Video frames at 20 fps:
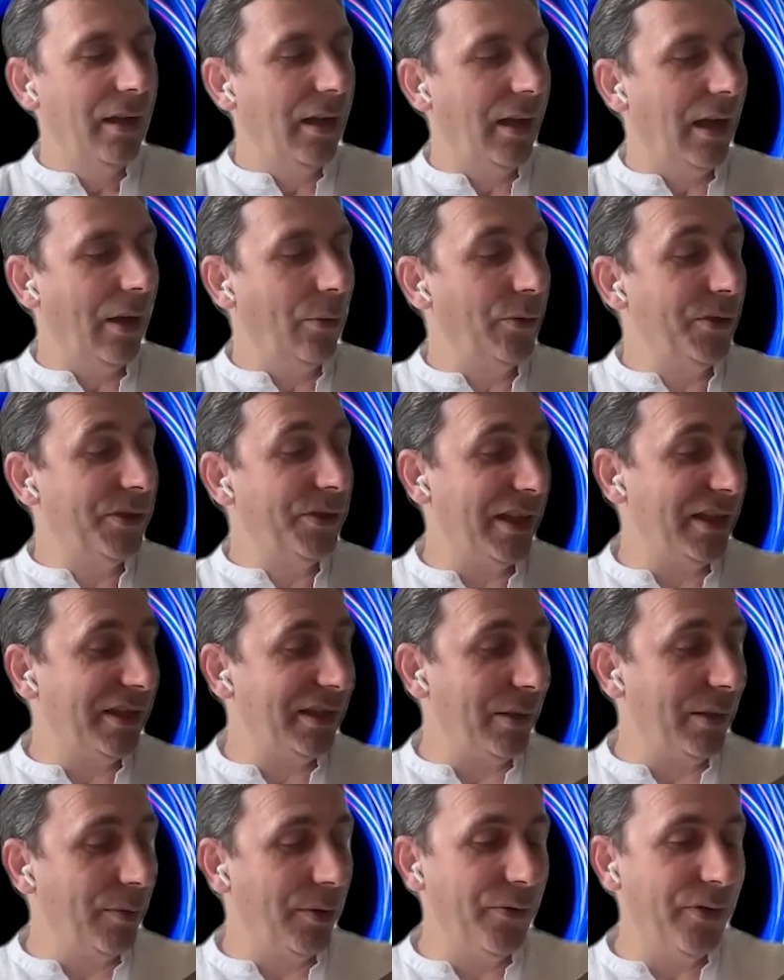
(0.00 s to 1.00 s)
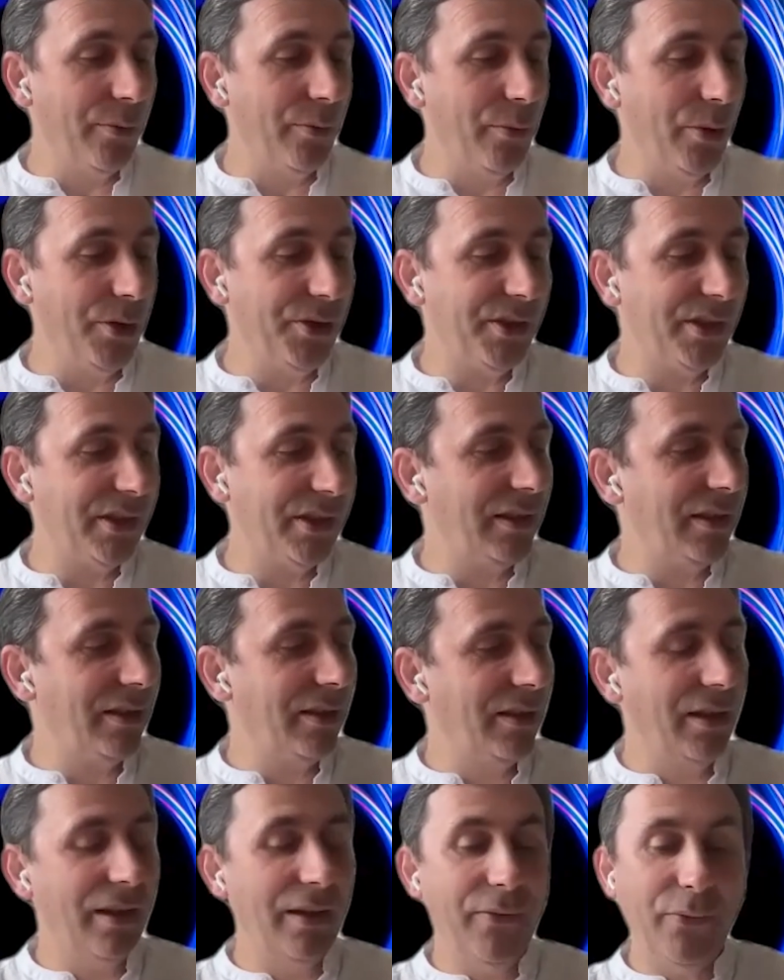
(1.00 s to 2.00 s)
I would say some of the most uh,
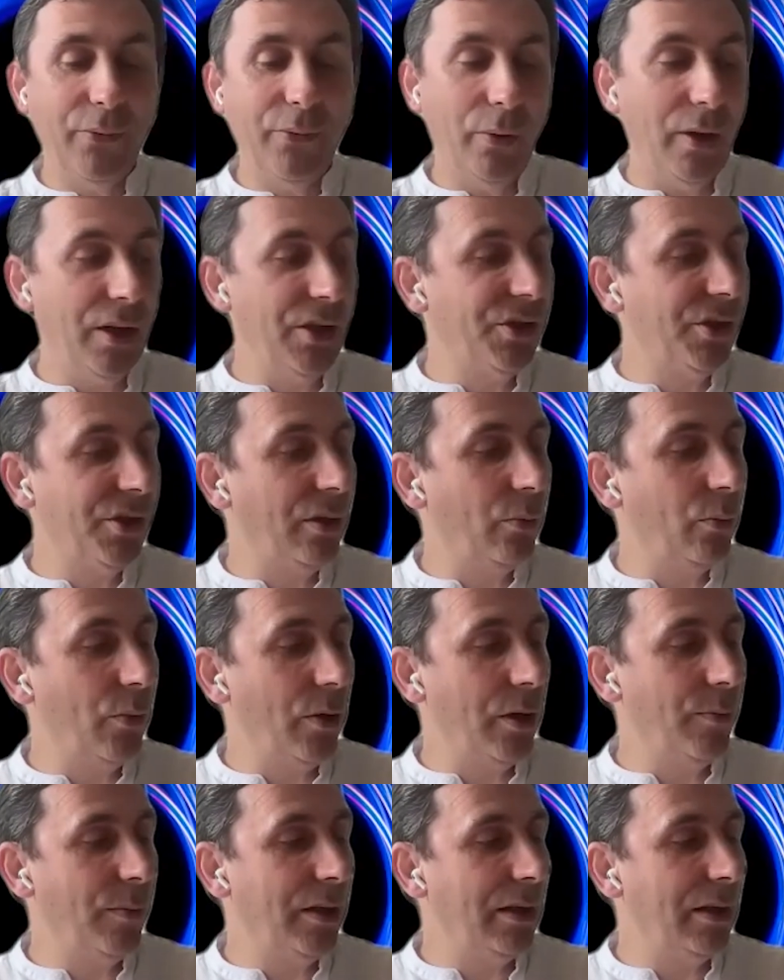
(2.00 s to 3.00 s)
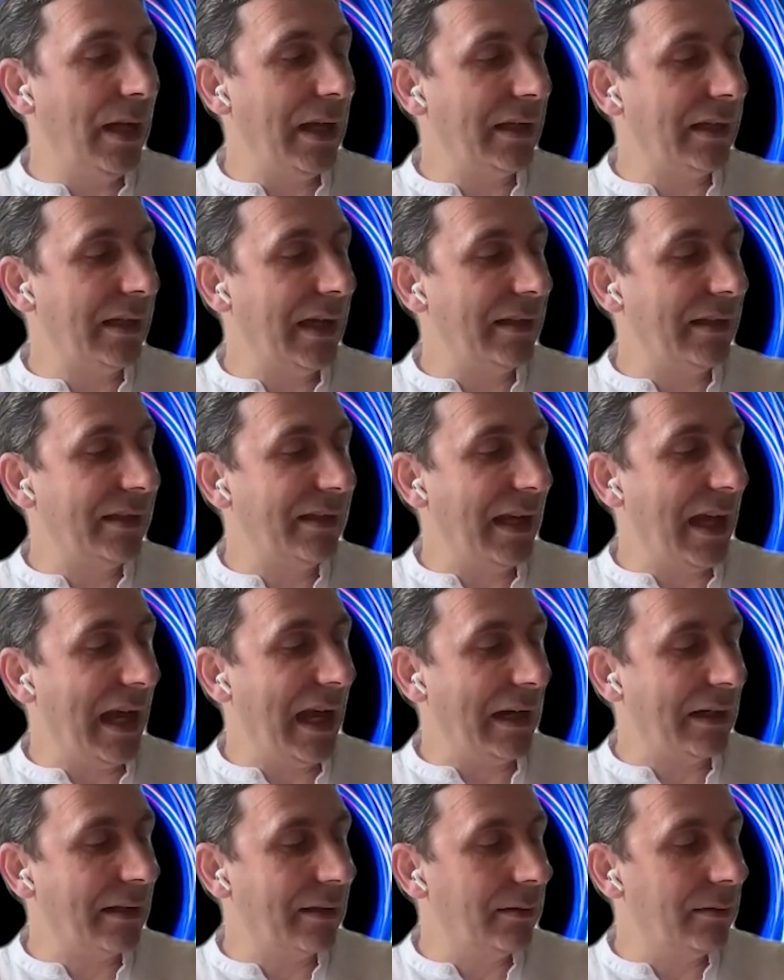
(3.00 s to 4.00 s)
influential women, like Cathy
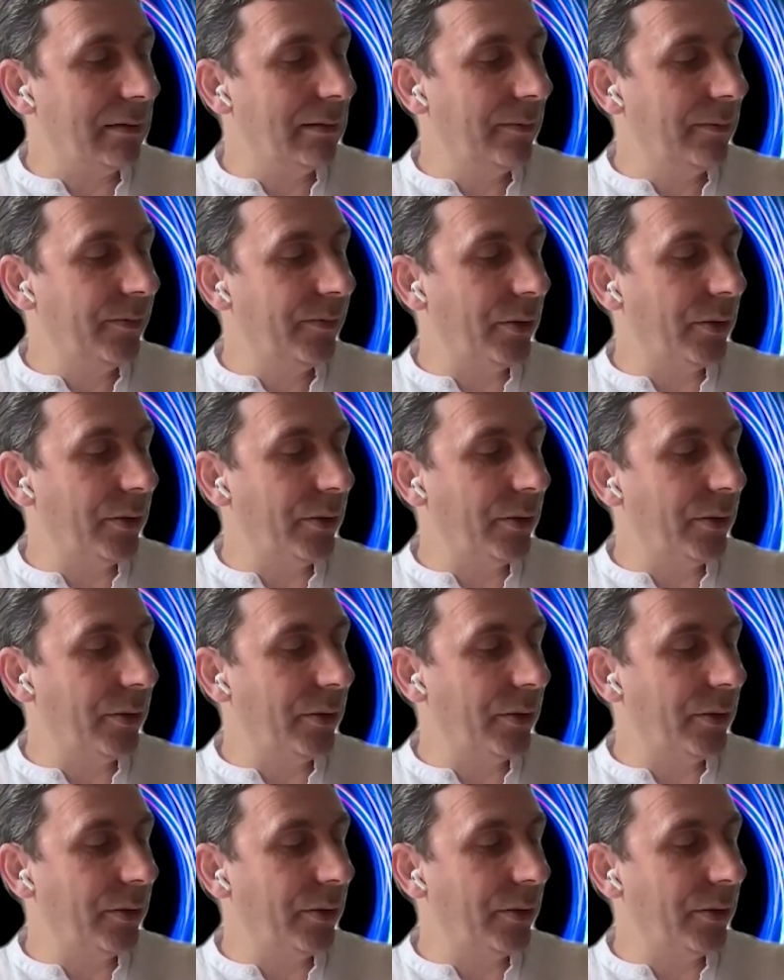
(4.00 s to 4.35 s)
Hackl,